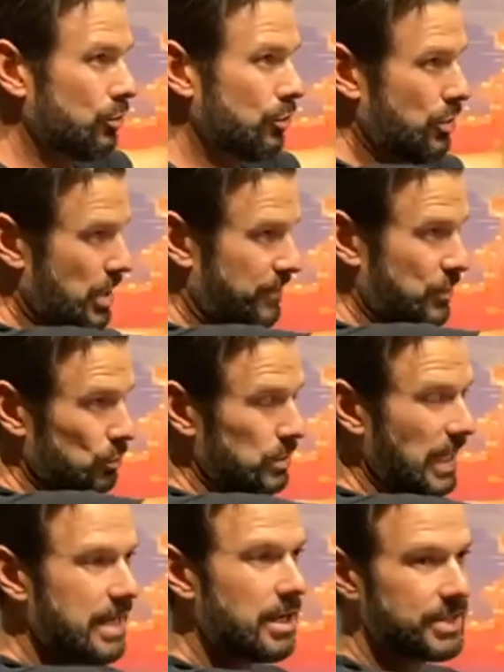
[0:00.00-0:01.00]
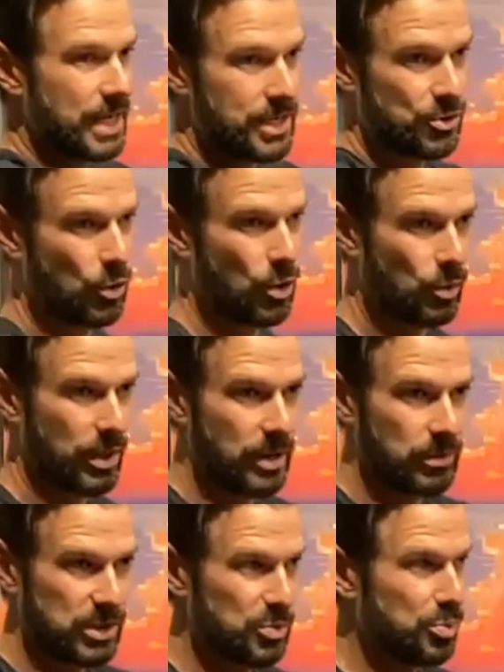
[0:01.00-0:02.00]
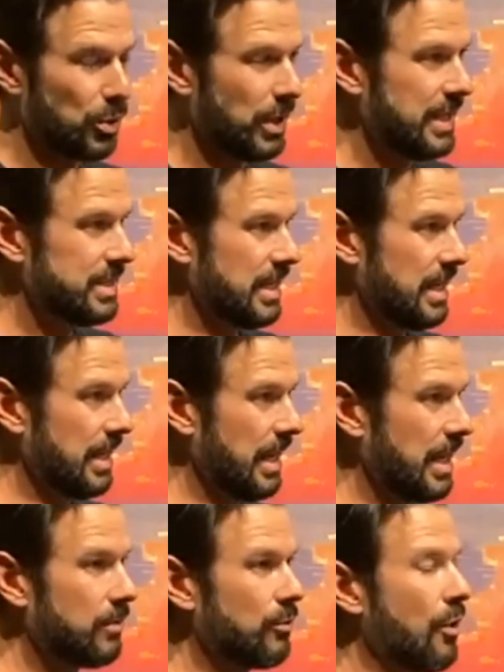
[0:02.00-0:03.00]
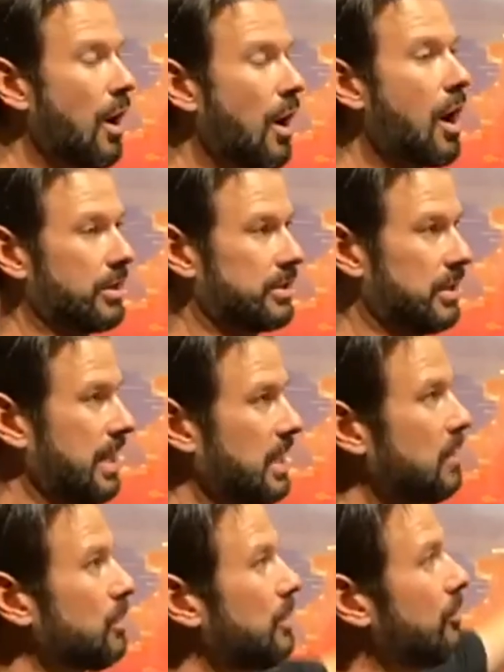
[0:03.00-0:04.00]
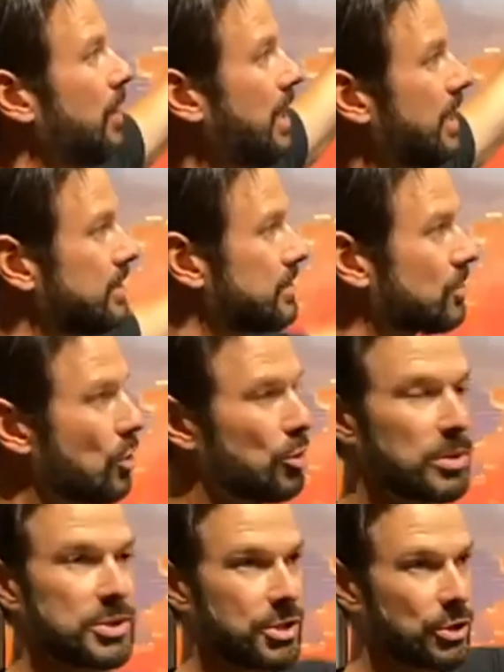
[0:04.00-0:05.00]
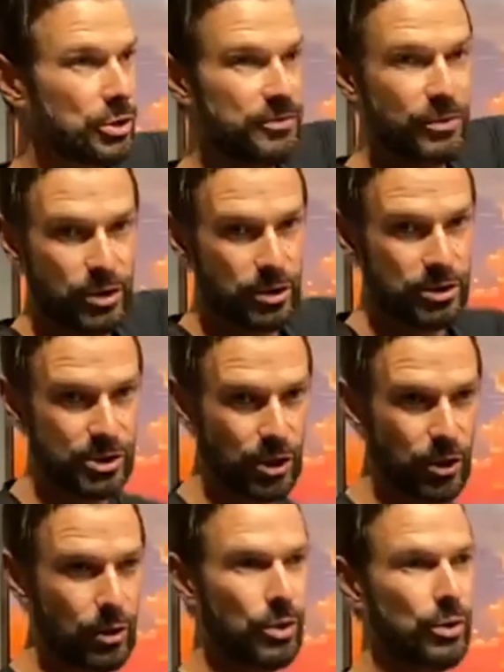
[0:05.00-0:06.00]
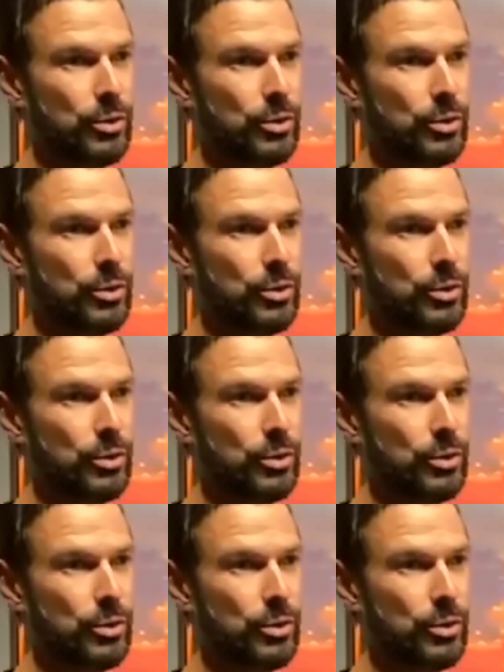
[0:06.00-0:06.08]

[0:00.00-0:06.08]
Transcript: if you laid on that door when it was breezy, it rocked, like it would raise almost a good foot or so.